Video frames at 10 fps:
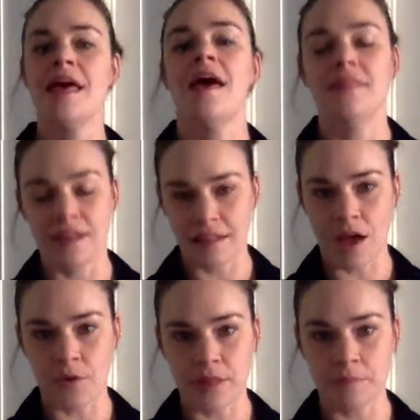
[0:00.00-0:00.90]
and then
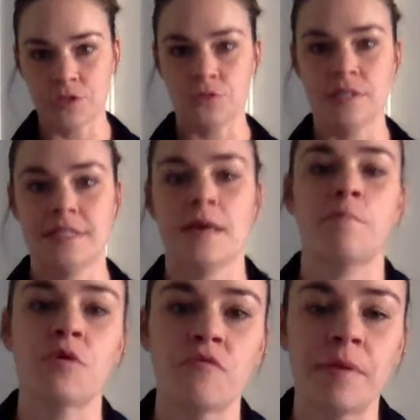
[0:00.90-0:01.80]
allowing them to do the same
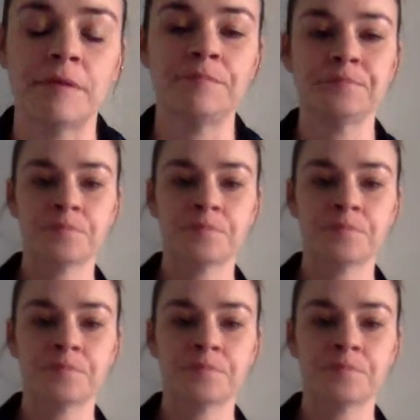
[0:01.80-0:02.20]
movement.